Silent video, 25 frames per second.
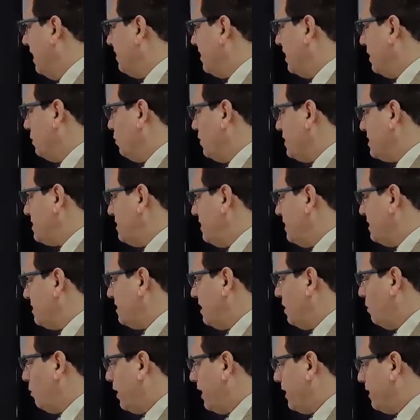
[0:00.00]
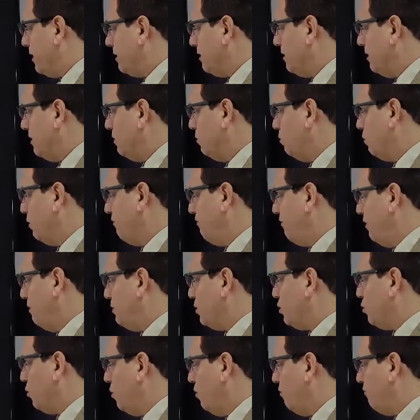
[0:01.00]
And then we snare the wire, we
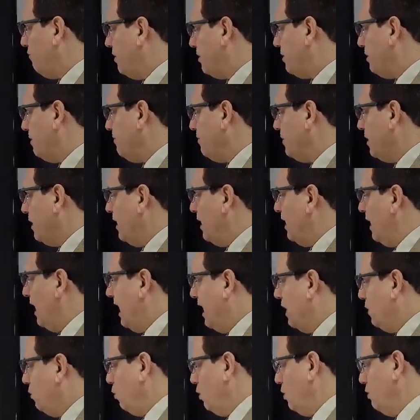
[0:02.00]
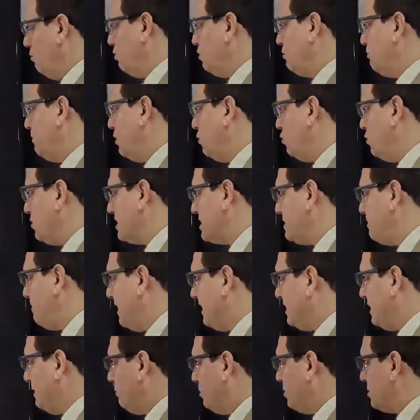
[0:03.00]
flip it over, and we put balloon
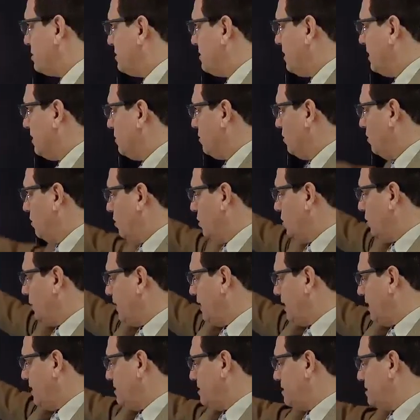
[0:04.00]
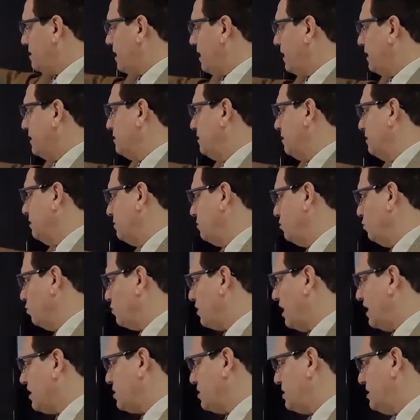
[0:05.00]
expandable stent all the way inside
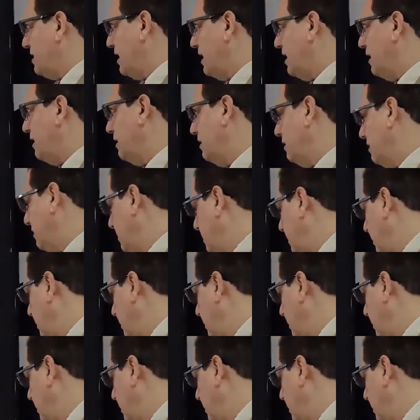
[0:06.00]
to crush the